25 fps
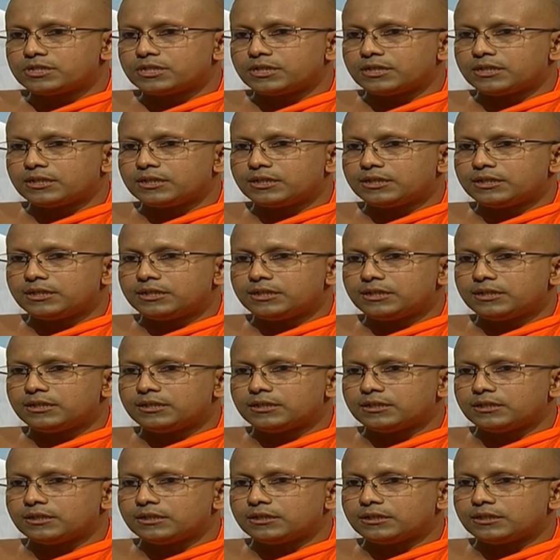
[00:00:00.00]

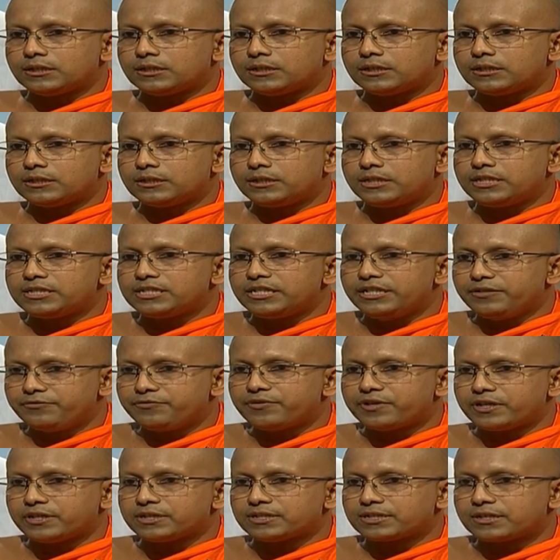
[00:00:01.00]
this
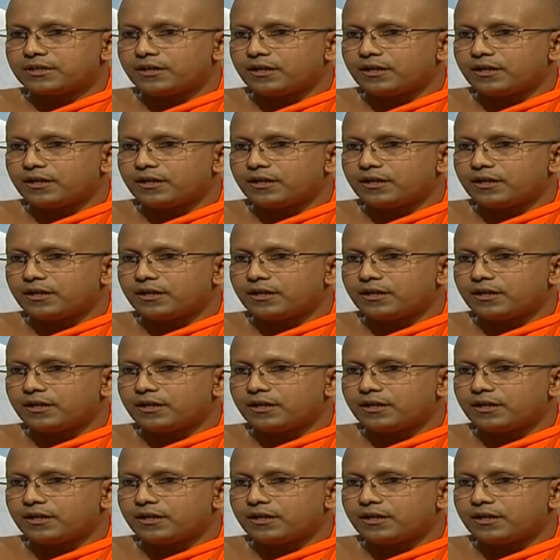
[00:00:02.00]
difference,